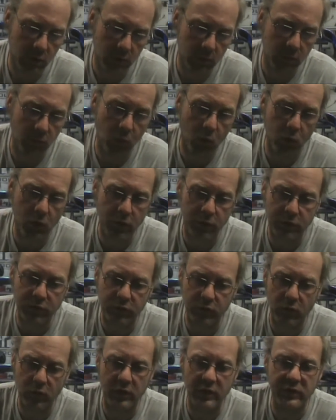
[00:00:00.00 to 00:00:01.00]
Moral of the
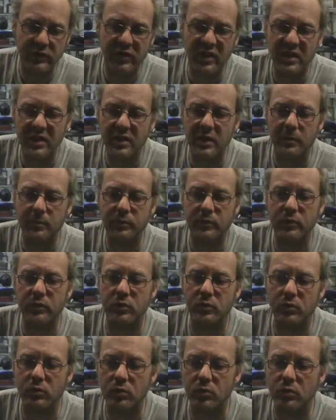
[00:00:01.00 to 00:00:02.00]
story, he's heading up
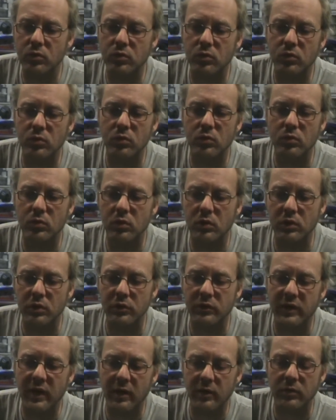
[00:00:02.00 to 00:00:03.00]
to a
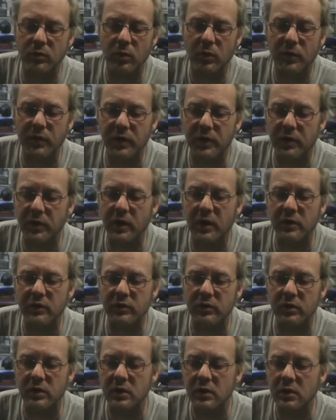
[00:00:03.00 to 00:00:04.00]
little town north of here,
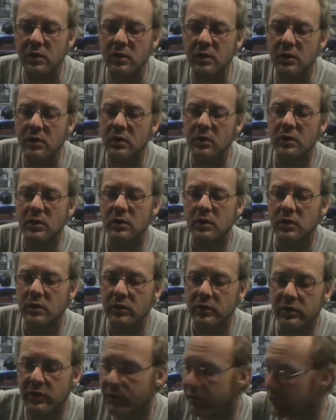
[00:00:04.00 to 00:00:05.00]
Huxley, to